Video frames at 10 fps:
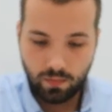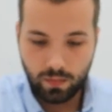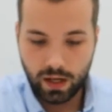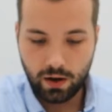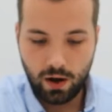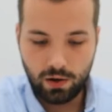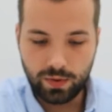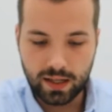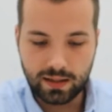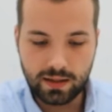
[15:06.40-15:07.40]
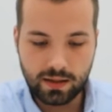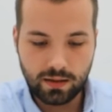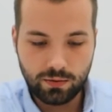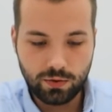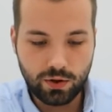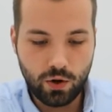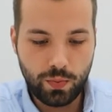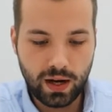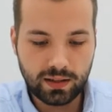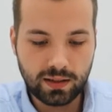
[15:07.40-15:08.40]
It always will go
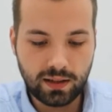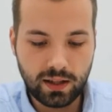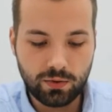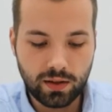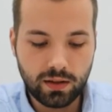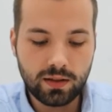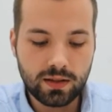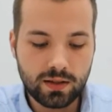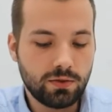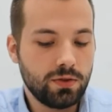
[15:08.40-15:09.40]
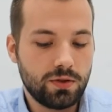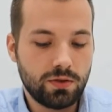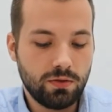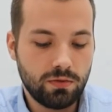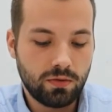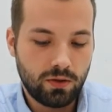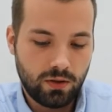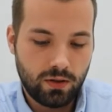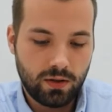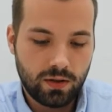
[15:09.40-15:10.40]
back to liquid as soon as you
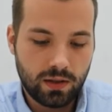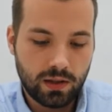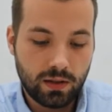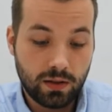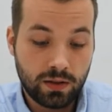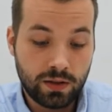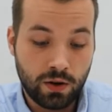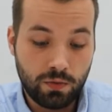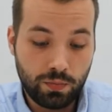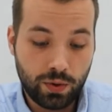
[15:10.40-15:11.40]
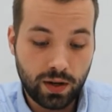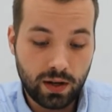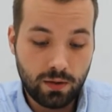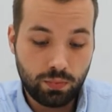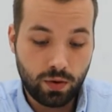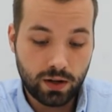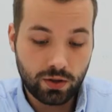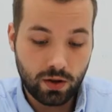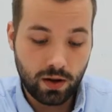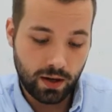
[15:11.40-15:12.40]
don't put any
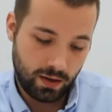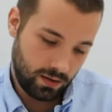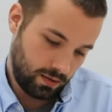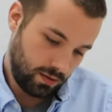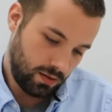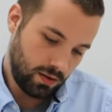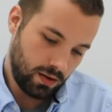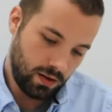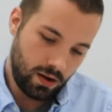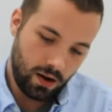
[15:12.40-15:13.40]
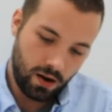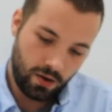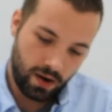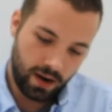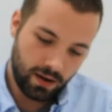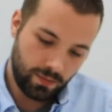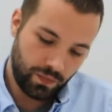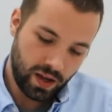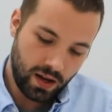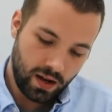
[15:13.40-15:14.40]
pressure on it. All right?